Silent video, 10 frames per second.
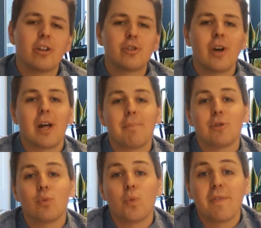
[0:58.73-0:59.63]
to help
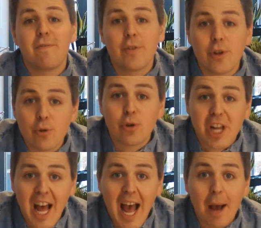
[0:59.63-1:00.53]
us review
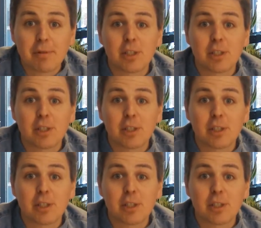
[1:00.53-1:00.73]
the app,